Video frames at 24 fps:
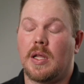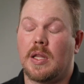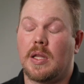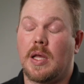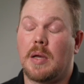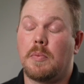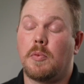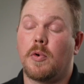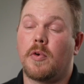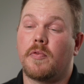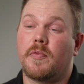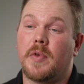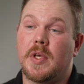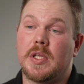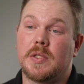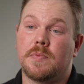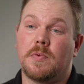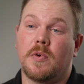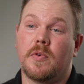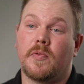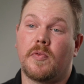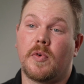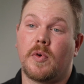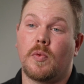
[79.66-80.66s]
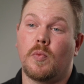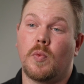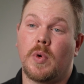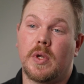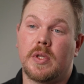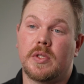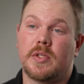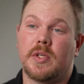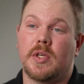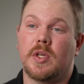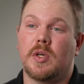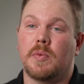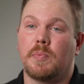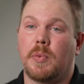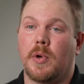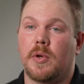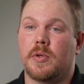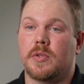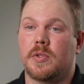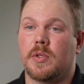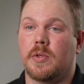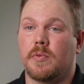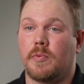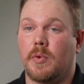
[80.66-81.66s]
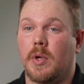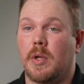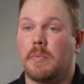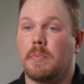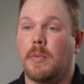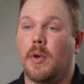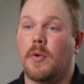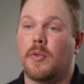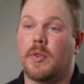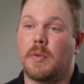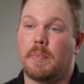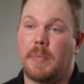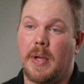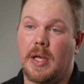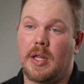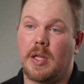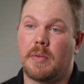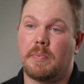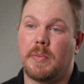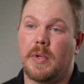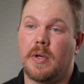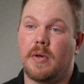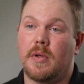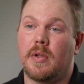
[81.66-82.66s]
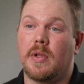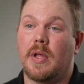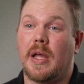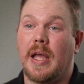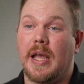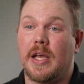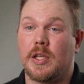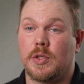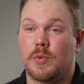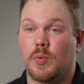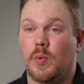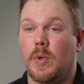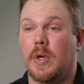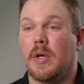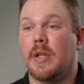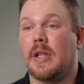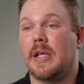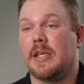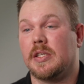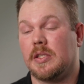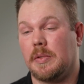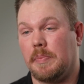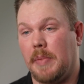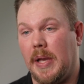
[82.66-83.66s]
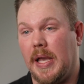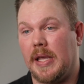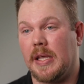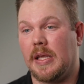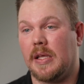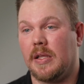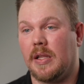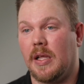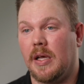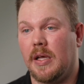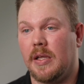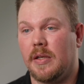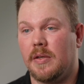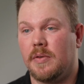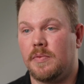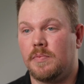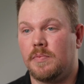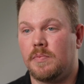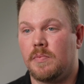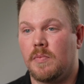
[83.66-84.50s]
a lot more feasible for one single person to run both the pellet mill as well as the bagging line.